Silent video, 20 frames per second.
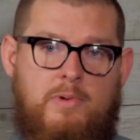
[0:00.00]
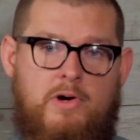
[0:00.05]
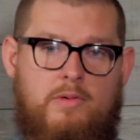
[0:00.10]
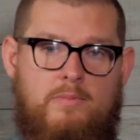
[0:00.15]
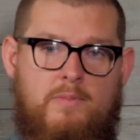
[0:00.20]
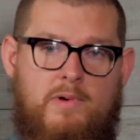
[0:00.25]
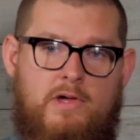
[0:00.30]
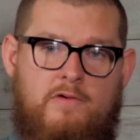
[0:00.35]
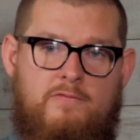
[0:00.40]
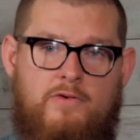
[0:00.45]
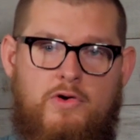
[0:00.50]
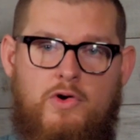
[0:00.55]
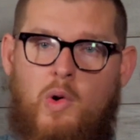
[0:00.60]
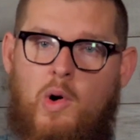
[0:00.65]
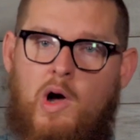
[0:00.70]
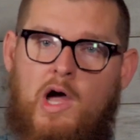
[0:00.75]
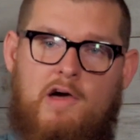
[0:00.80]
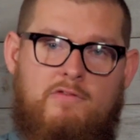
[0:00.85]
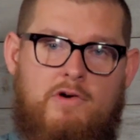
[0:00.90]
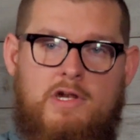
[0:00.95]
But but if you
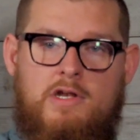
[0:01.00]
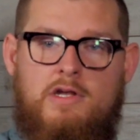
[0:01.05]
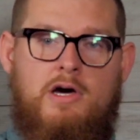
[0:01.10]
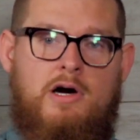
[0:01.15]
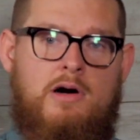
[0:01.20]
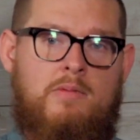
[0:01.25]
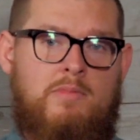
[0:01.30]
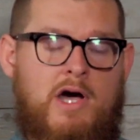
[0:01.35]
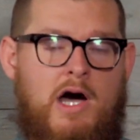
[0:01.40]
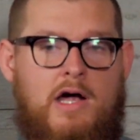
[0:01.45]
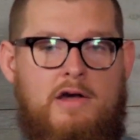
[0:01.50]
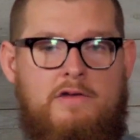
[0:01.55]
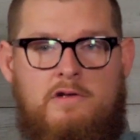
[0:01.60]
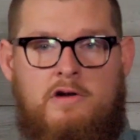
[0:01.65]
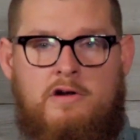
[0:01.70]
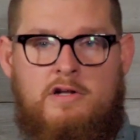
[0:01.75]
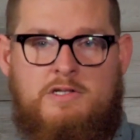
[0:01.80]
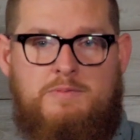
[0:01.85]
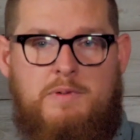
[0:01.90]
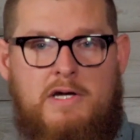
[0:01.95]
don't have income, God is
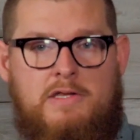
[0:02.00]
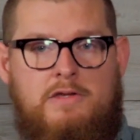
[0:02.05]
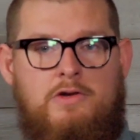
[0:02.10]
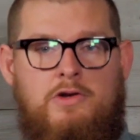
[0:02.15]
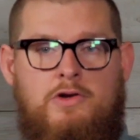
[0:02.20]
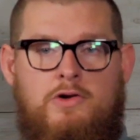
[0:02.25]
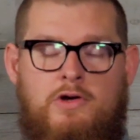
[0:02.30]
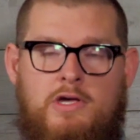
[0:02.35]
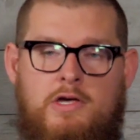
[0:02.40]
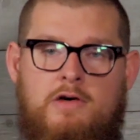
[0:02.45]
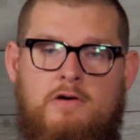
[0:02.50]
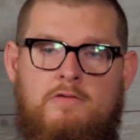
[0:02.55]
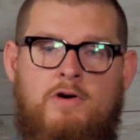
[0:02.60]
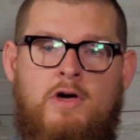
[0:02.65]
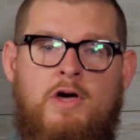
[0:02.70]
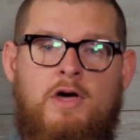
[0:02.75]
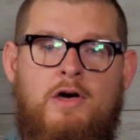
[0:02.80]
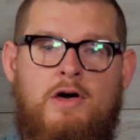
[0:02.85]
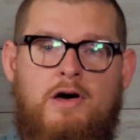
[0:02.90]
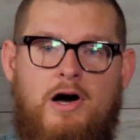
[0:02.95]
not expecting you to
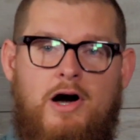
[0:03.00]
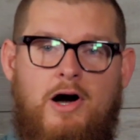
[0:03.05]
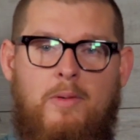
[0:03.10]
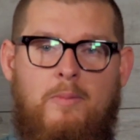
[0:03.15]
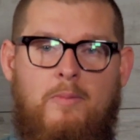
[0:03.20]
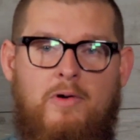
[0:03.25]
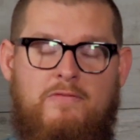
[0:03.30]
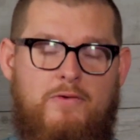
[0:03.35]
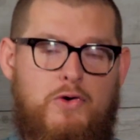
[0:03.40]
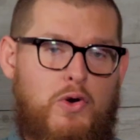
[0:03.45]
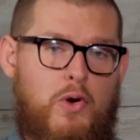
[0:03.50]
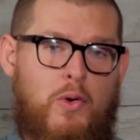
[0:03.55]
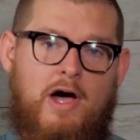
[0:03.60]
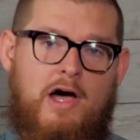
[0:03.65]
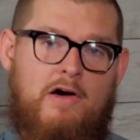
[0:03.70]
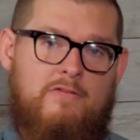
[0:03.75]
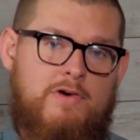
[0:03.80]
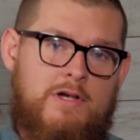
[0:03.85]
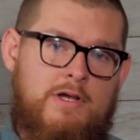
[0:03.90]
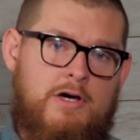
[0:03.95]
give um, if you don't
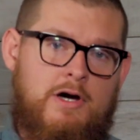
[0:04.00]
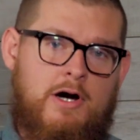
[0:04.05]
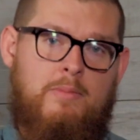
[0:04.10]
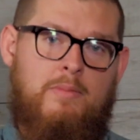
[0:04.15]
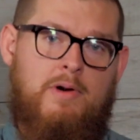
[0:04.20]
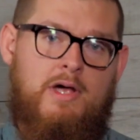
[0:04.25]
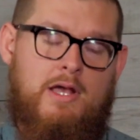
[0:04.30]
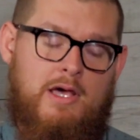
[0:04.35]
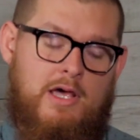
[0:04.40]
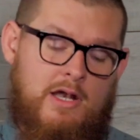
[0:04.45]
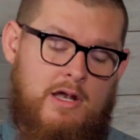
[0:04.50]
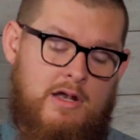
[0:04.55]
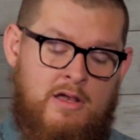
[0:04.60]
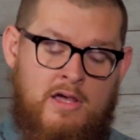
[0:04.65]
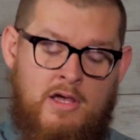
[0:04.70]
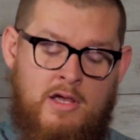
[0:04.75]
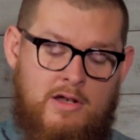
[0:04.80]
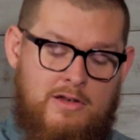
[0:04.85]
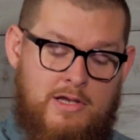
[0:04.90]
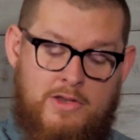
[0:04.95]
have income, and,
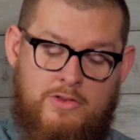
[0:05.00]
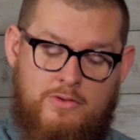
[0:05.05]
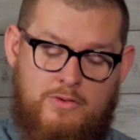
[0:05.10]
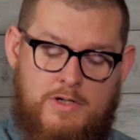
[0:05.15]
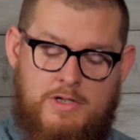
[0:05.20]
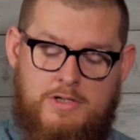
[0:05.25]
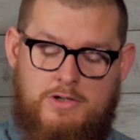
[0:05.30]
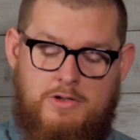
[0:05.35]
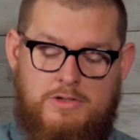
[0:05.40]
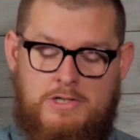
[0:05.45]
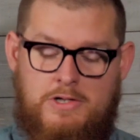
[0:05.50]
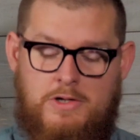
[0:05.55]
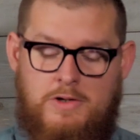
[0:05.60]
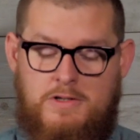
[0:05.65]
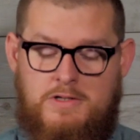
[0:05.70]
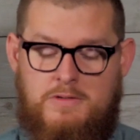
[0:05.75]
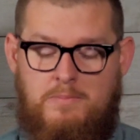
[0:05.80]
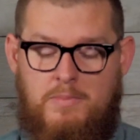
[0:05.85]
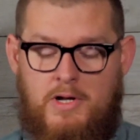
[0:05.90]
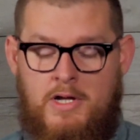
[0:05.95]
and, neither is your church.